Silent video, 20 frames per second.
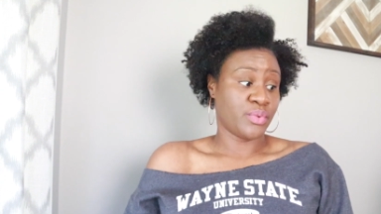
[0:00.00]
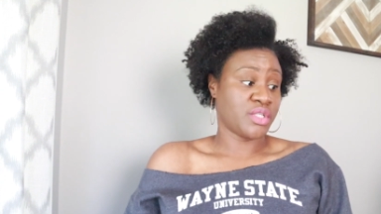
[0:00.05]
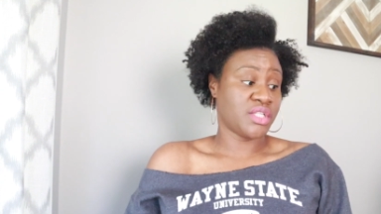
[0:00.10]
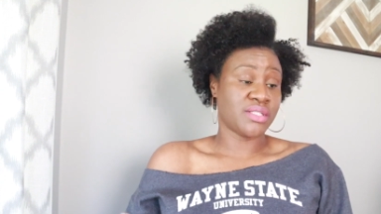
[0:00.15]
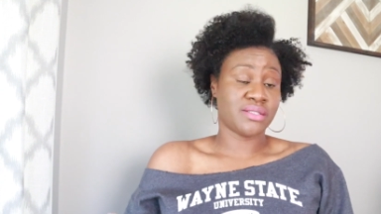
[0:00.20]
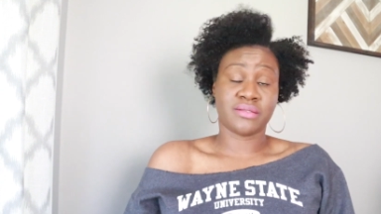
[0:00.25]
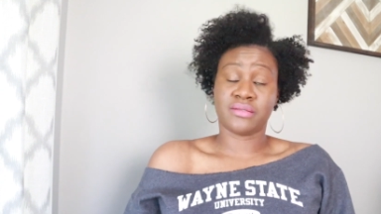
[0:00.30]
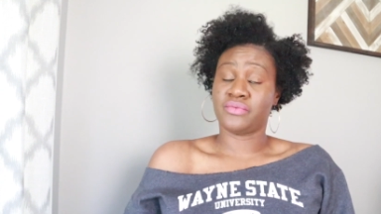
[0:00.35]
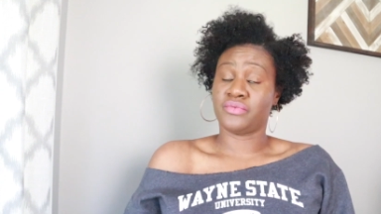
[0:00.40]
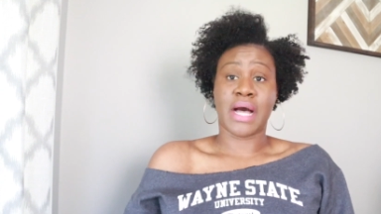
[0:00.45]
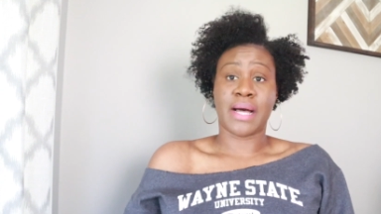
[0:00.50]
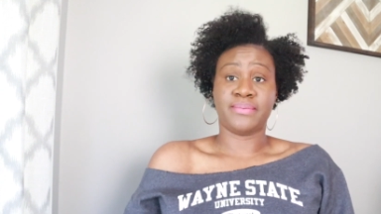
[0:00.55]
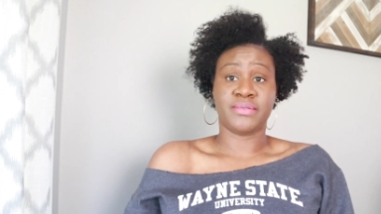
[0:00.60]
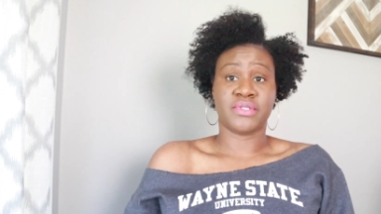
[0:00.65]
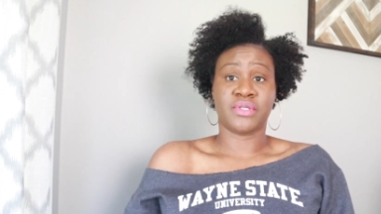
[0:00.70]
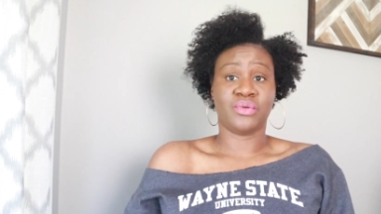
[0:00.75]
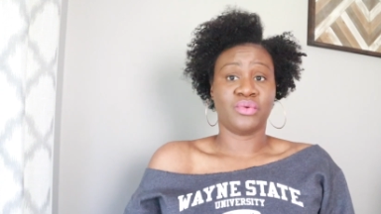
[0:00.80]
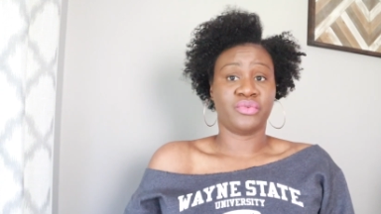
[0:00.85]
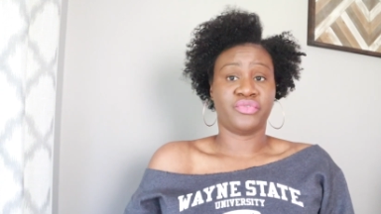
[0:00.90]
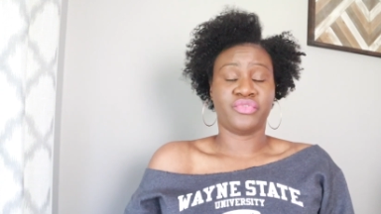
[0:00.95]
which is
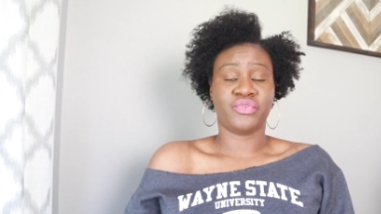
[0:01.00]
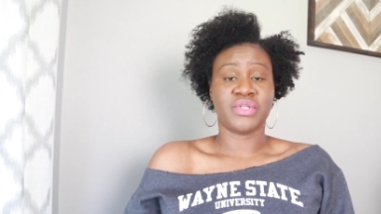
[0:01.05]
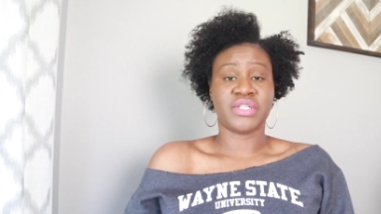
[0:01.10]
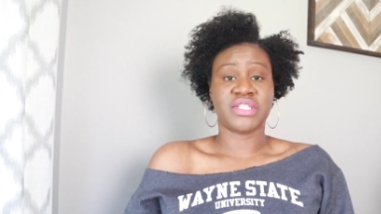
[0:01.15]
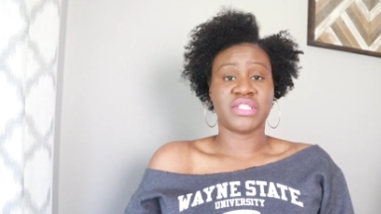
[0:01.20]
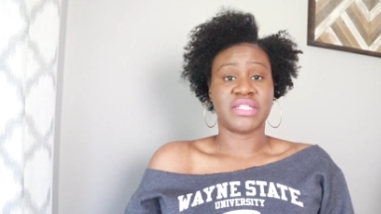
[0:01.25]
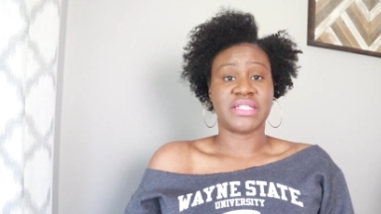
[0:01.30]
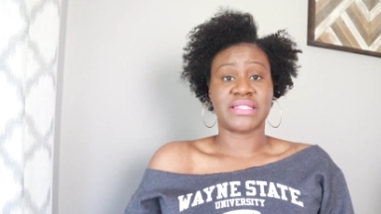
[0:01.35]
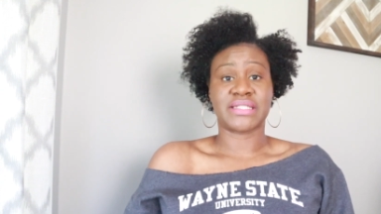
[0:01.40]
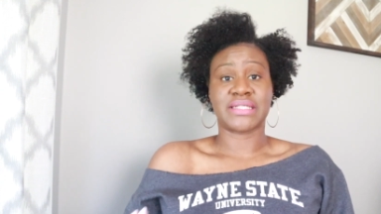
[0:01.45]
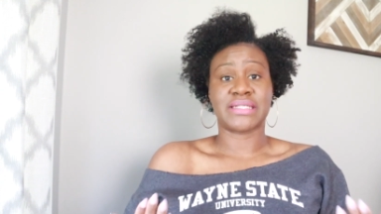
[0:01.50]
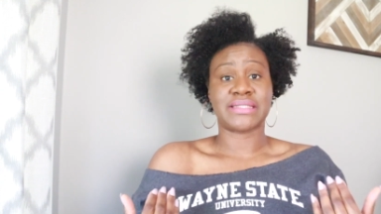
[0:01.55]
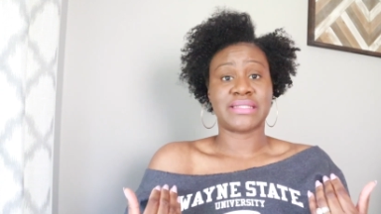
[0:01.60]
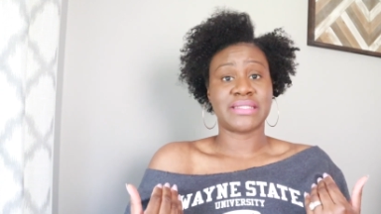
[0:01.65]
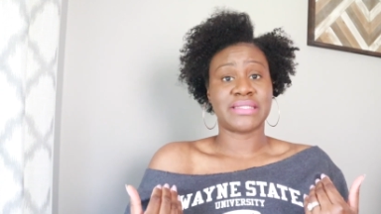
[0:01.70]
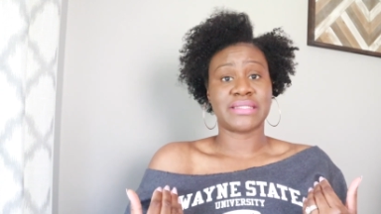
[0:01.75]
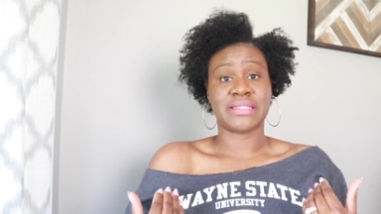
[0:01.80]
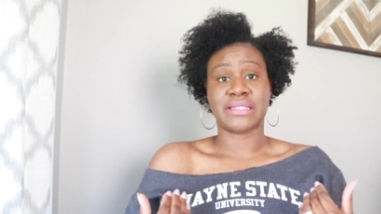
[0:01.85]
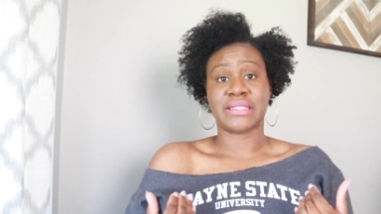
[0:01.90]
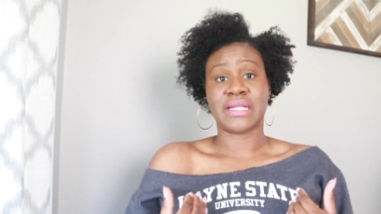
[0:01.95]
absolute foolishness because
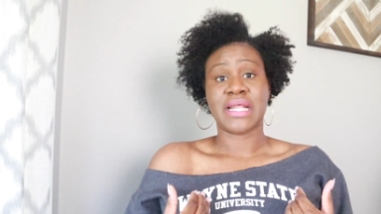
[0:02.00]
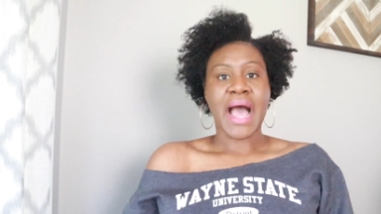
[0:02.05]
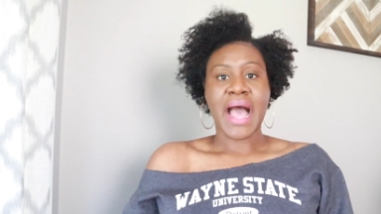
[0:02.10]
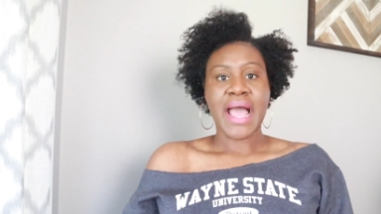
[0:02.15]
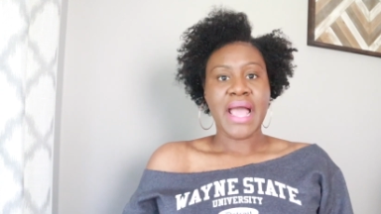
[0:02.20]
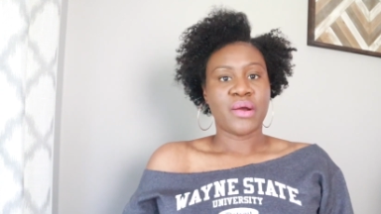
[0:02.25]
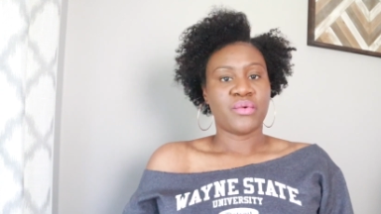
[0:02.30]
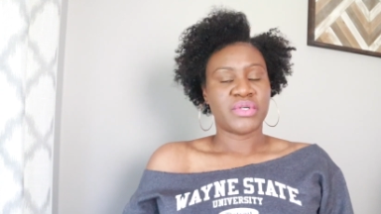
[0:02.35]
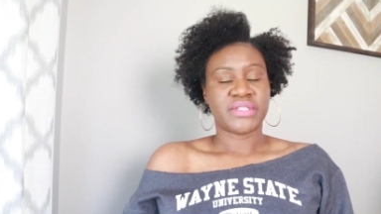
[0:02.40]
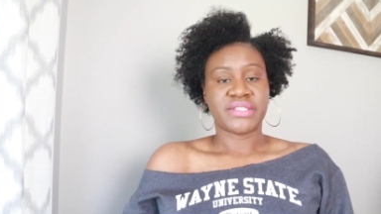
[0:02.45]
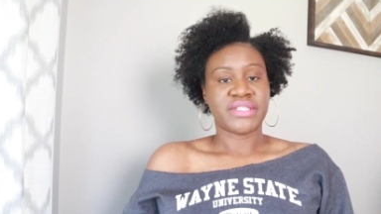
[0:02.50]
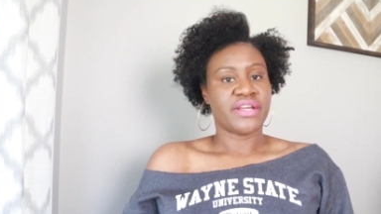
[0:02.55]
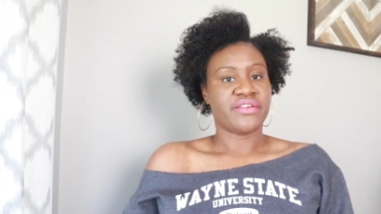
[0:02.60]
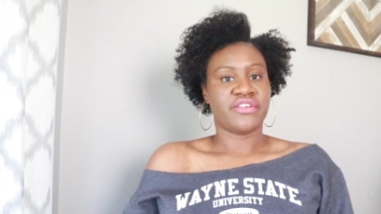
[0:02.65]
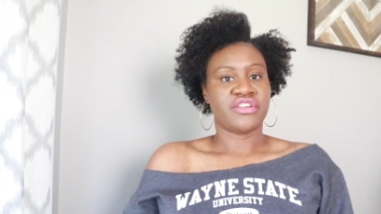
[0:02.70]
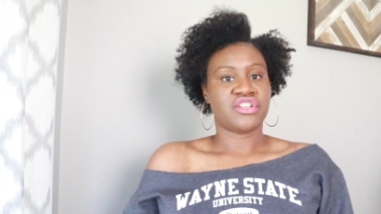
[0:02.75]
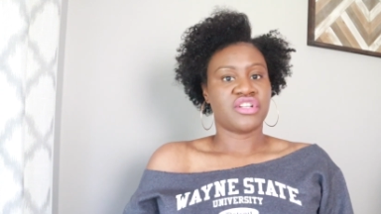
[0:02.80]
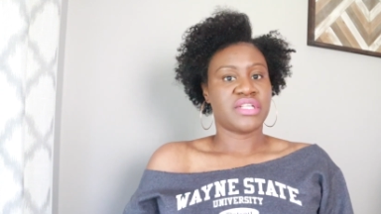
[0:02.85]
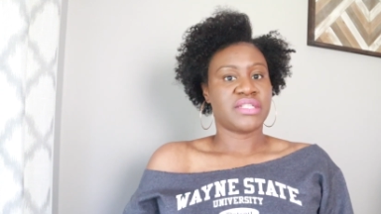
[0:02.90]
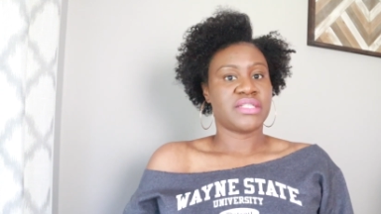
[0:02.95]
listen I was never
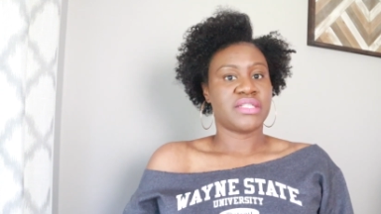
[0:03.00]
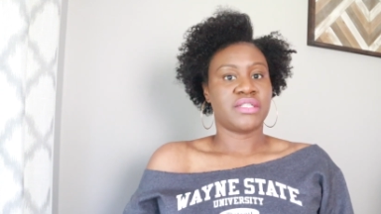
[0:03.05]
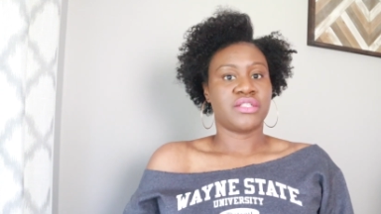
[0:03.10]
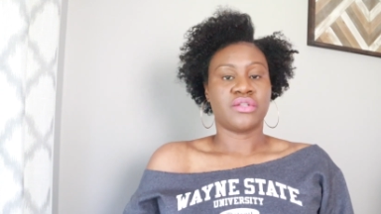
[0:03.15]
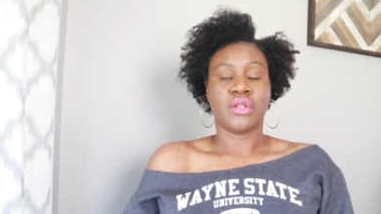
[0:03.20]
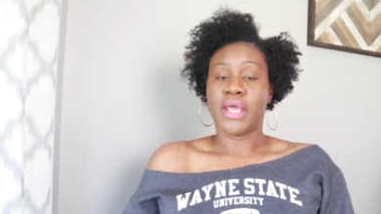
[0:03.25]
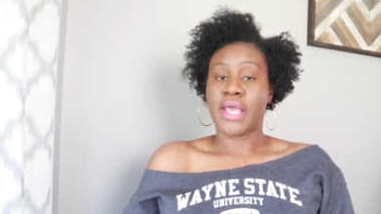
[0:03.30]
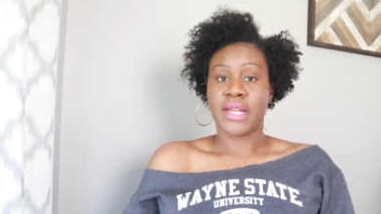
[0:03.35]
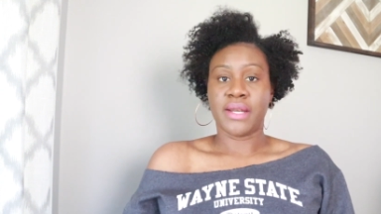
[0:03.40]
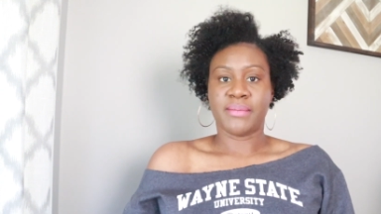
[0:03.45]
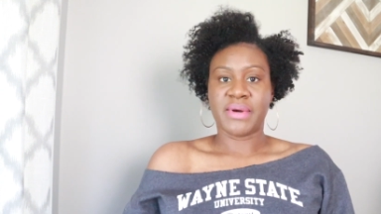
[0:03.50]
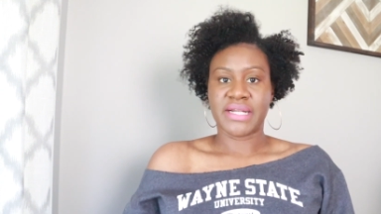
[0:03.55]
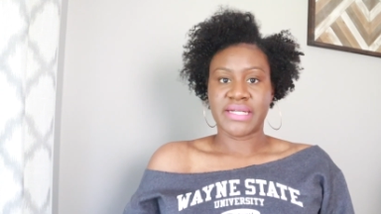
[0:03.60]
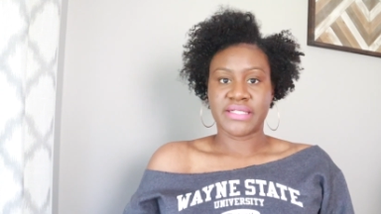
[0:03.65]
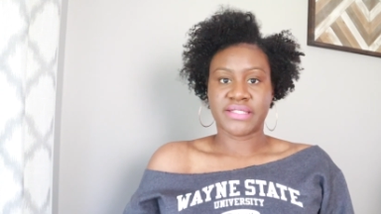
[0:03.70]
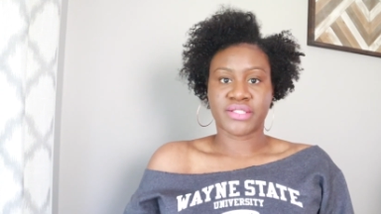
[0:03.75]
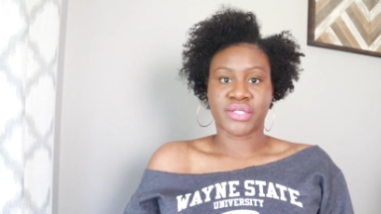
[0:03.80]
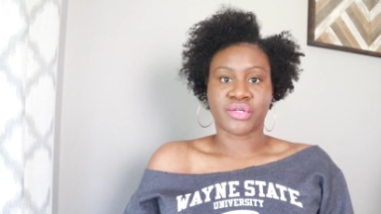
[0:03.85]
interested in anybody's